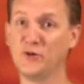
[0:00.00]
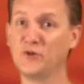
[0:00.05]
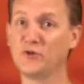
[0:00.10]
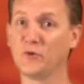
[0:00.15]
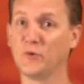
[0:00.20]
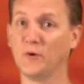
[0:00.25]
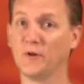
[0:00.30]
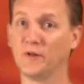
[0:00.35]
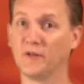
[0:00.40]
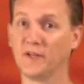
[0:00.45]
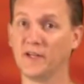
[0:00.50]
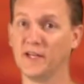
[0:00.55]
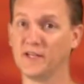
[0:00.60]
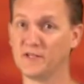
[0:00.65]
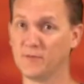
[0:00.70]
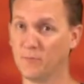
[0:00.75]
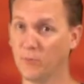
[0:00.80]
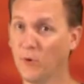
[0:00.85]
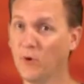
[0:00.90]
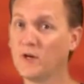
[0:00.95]
usual, it's
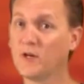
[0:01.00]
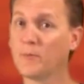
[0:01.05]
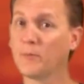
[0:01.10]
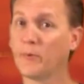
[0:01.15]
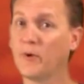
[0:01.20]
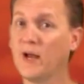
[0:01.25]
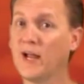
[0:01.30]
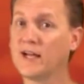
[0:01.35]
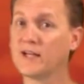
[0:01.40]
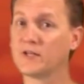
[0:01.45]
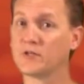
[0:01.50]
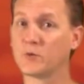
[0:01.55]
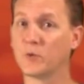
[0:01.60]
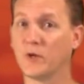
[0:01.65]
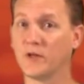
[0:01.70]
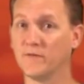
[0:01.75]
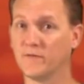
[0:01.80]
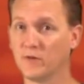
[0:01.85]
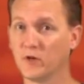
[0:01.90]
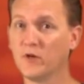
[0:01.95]
important to practice
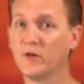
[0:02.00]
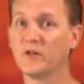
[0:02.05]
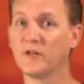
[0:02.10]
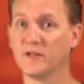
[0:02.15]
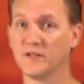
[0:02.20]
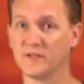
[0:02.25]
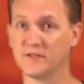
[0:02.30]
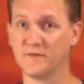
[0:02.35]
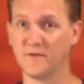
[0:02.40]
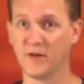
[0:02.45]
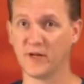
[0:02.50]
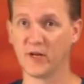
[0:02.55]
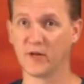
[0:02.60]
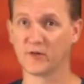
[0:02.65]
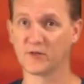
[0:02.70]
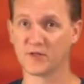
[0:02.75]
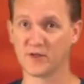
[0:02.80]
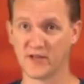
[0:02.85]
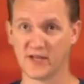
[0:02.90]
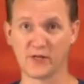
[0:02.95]
what you've learned in this video
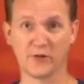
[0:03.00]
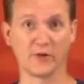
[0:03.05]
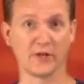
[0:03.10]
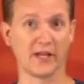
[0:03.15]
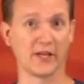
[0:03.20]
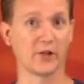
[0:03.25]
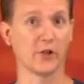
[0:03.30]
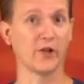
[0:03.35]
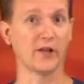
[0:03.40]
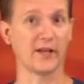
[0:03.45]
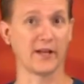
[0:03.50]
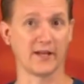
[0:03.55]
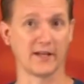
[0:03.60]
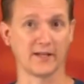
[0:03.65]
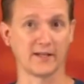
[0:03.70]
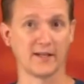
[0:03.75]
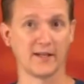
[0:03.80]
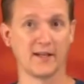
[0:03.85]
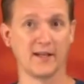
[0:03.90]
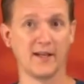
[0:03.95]
so that you'll get good at
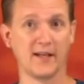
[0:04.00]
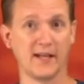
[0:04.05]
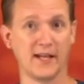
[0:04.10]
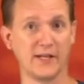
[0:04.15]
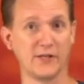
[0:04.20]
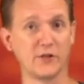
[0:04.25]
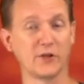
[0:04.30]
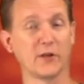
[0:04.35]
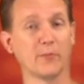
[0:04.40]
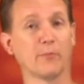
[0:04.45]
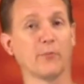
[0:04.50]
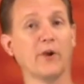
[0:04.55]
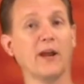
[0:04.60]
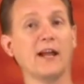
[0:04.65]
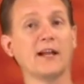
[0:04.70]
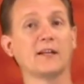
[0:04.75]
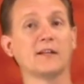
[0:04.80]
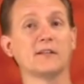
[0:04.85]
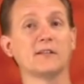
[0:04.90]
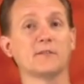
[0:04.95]
it. And you can
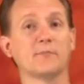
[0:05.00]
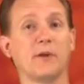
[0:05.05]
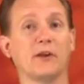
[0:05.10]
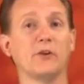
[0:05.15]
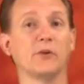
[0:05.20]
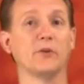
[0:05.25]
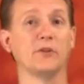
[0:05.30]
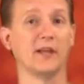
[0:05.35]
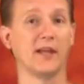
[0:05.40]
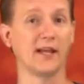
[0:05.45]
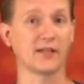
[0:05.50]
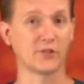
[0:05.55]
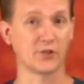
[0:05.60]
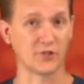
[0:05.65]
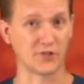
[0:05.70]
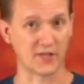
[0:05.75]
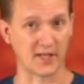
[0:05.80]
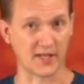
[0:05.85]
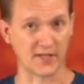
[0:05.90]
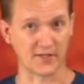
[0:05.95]
practice by doing the
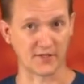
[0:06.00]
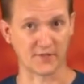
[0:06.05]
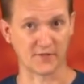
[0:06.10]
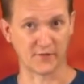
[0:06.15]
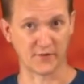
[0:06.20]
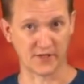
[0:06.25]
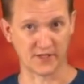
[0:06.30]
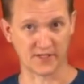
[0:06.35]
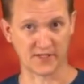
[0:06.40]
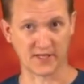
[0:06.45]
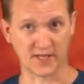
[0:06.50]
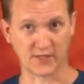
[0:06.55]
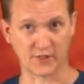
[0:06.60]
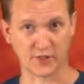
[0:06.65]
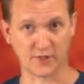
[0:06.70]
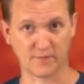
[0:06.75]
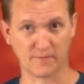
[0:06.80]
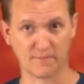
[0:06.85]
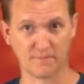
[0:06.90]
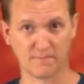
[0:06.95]
exercises for this
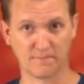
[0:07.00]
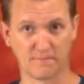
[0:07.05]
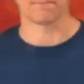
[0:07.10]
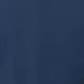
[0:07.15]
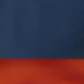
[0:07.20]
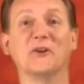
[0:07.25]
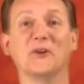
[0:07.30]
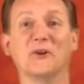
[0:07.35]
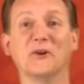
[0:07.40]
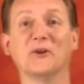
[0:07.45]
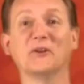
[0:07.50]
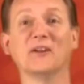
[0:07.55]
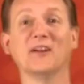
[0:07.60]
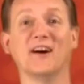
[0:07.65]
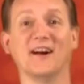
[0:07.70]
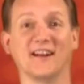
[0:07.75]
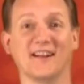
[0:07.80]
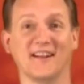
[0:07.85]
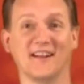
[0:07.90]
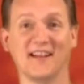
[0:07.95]
section. Good
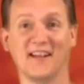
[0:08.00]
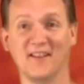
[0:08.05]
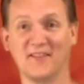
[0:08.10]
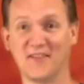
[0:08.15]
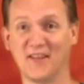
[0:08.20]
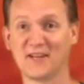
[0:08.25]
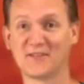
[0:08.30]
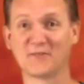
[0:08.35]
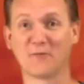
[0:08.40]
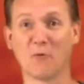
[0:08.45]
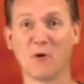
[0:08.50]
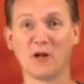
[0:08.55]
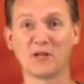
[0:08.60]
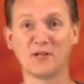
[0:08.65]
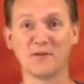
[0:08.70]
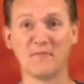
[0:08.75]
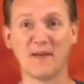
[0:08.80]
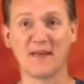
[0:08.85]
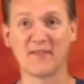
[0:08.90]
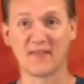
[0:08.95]
luck, and thanks for
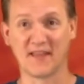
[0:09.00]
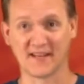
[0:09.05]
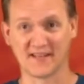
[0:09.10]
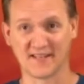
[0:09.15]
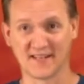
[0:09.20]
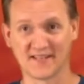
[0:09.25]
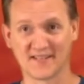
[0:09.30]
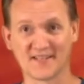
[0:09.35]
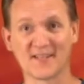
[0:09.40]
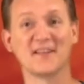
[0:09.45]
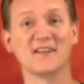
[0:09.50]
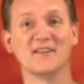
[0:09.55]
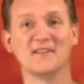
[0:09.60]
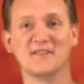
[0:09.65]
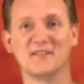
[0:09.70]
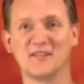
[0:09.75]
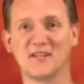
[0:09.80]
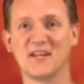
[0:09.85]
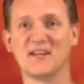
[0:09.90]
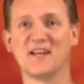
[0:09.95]
watching Math Antics.
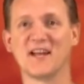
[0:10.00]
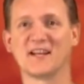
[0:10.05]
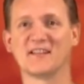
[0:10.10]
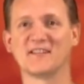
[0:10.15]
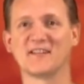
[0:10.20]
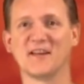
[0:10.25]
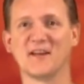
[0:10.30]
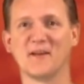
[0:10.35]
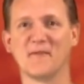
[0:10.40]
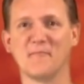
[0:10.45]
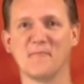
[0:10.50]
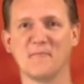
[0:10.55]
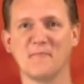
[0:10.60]
See you next time.